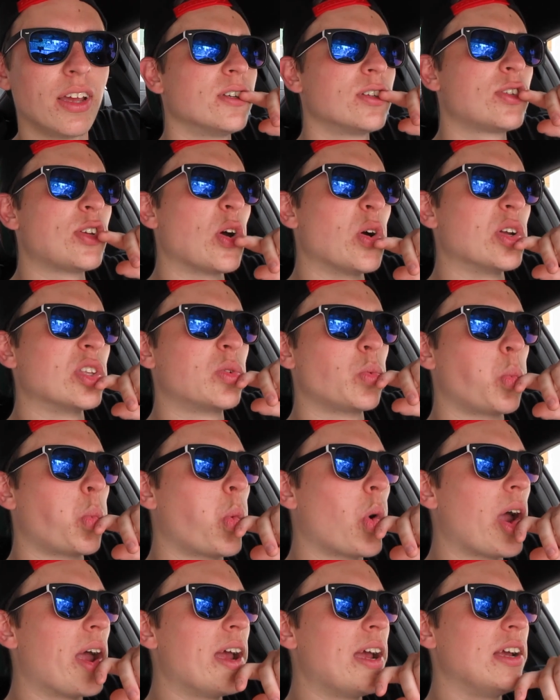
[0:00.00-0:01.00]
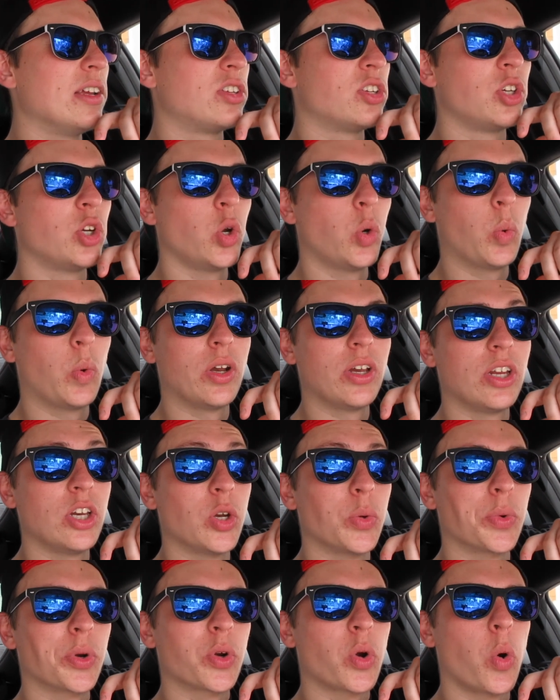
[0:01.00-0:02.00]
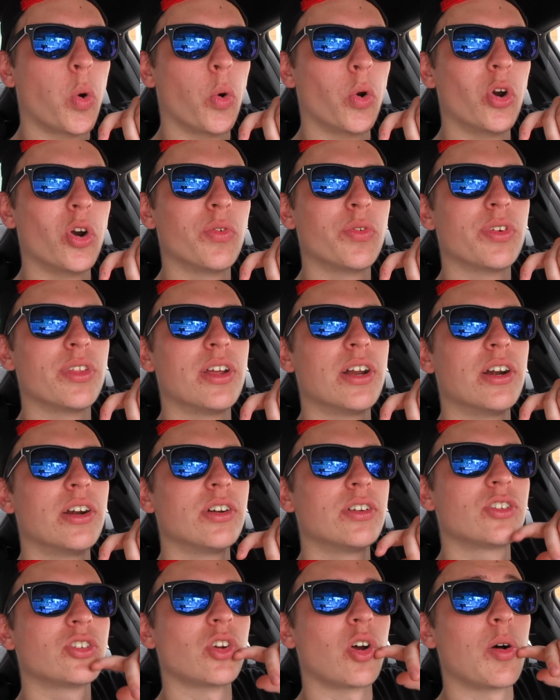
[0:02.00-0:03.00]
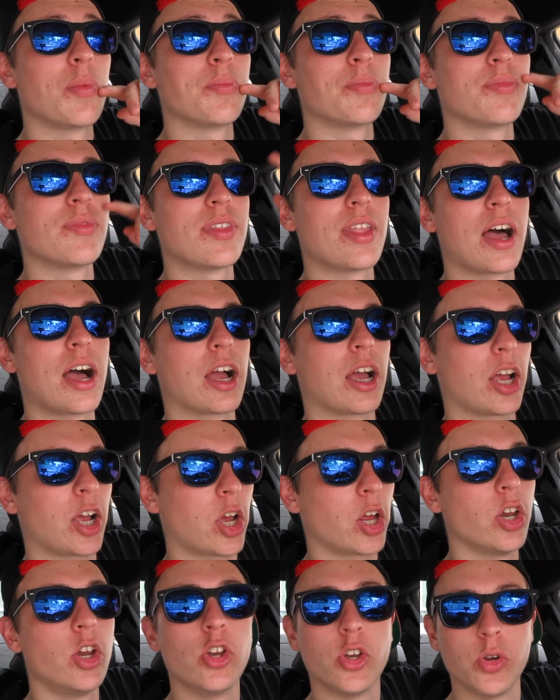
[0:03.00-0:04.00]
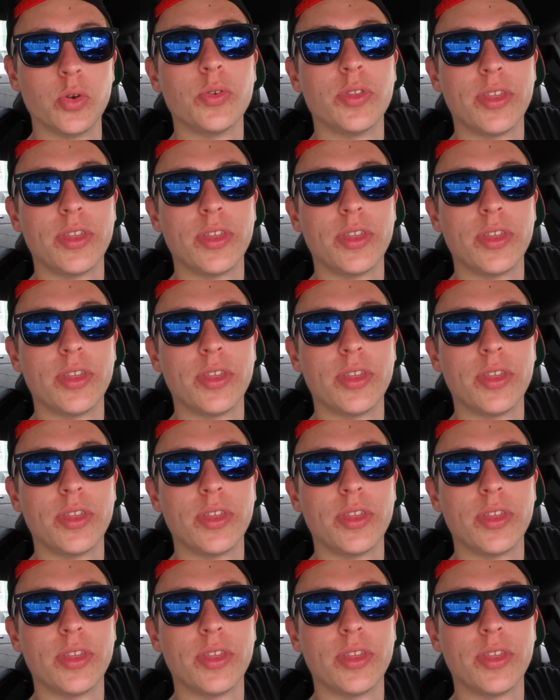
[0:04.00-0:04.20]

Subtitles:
So it's way too windy to record over there, so I'm not gonna do